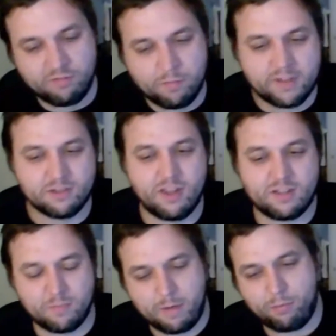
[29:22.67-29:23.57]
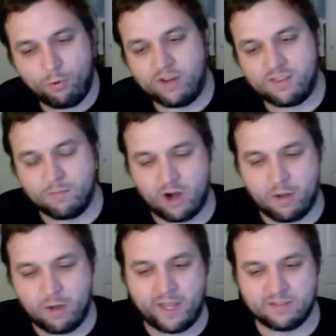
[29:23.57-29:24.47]
But so that's my point that I'm trying
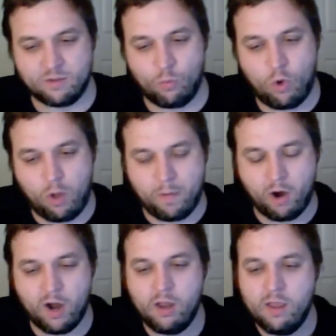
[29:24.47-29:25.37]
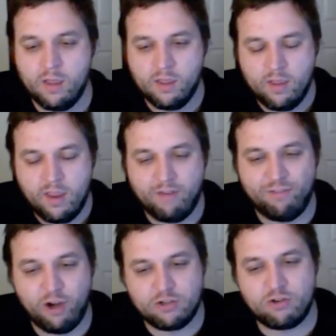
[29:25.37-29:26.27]
to make is a Walmart,
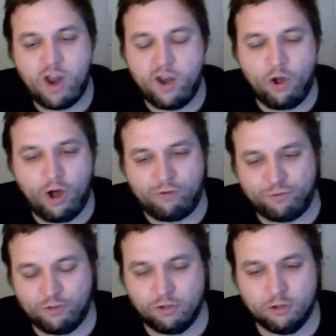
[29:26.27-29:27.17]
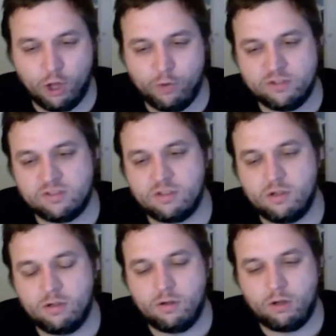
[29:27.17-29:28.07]
if they're trying to offer the
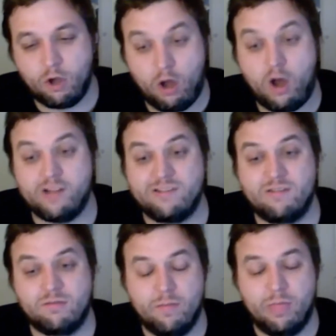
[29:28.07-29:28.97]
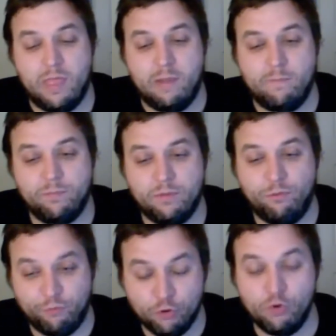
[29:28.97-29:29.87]
lowest cost
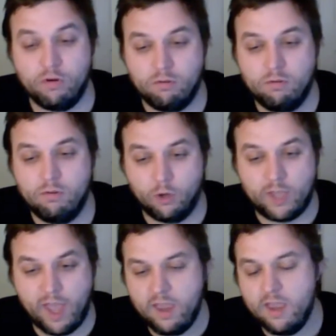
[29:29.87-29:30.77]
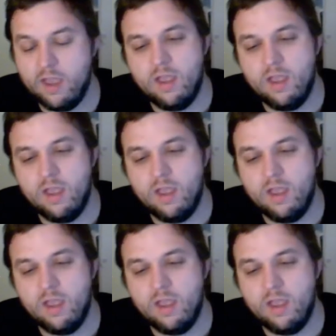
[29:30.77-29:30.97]
food, okay,